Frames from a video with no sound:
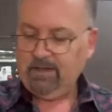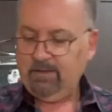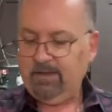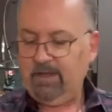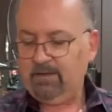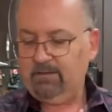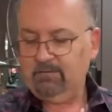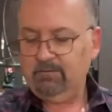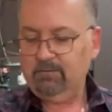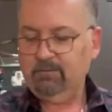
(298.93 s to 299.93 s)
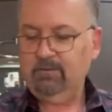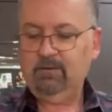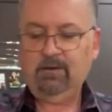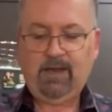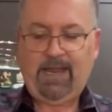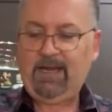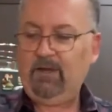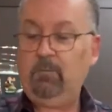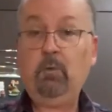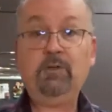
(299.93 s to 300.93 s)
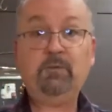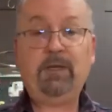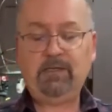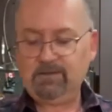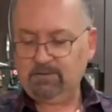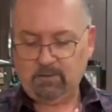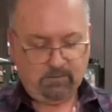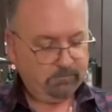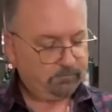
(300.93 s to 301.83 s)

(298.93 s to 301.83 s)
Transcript: Then add a little more sweetness to it.